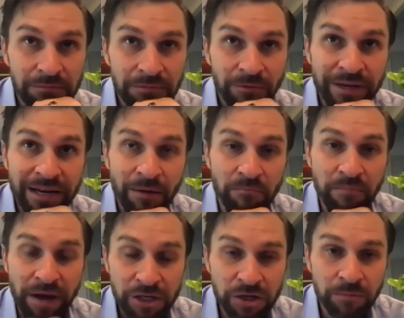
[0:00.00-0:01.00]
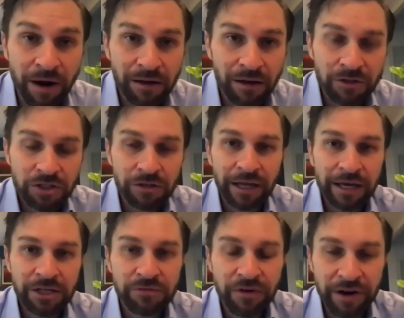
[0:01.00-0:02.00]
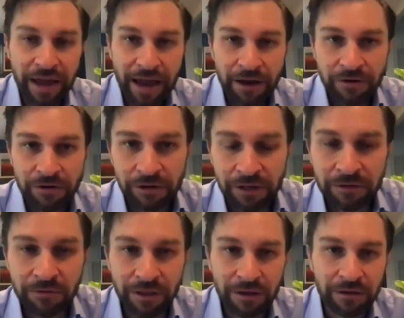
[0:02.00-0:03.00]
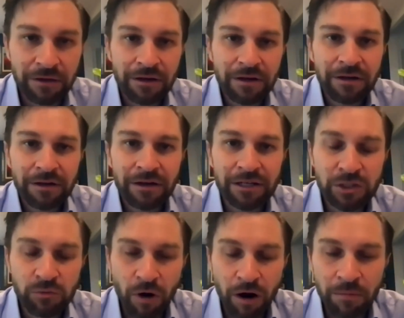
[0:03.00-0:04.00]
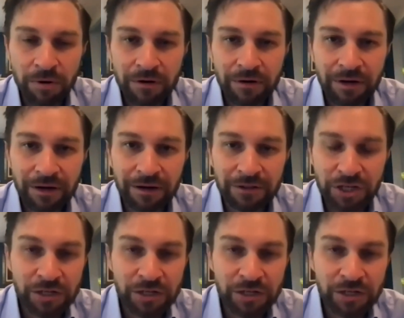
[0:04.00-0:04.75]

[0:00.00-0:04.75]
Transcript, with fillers: We can now measure biological age very accurately with a, a swab, a cheek